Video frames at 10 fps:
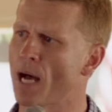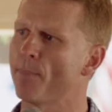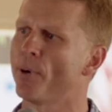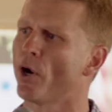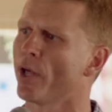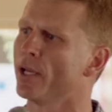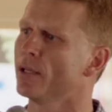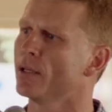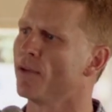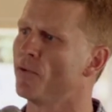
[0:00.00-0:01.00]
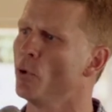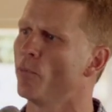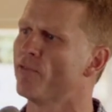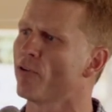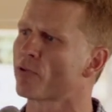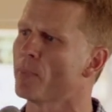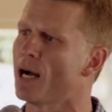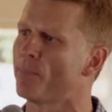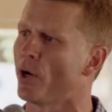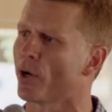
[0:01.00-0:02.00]
My opponent, if you vote for
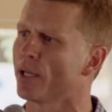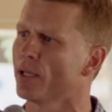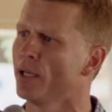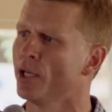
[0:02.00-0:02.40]
my opponent,